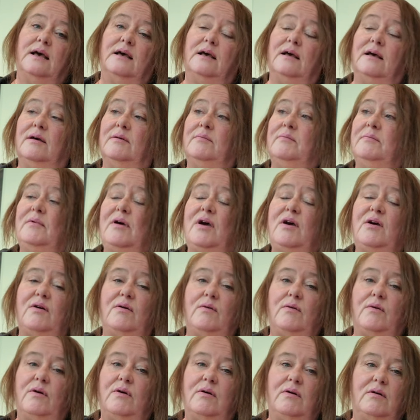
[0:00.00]
um,
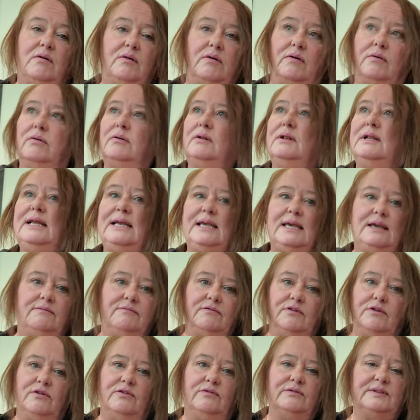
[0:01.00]
uh, oh, leaky
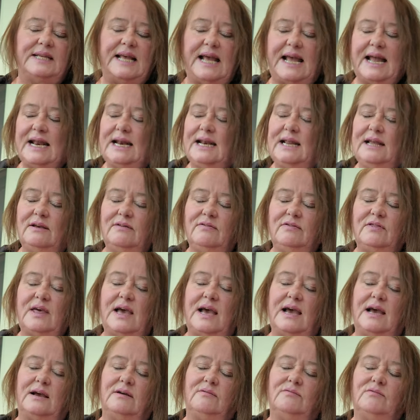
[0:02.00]
roofs, any of
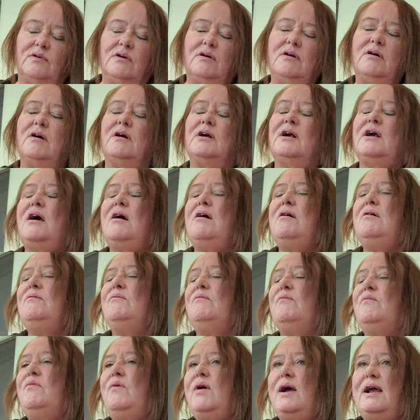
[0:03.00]
that. Well, I
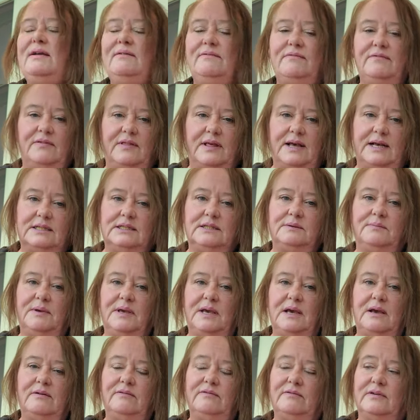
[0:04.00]
can't wait for that to
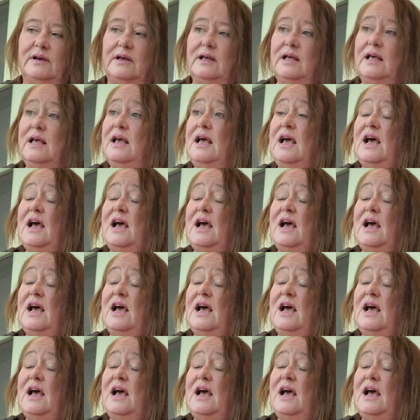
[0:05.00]
be over.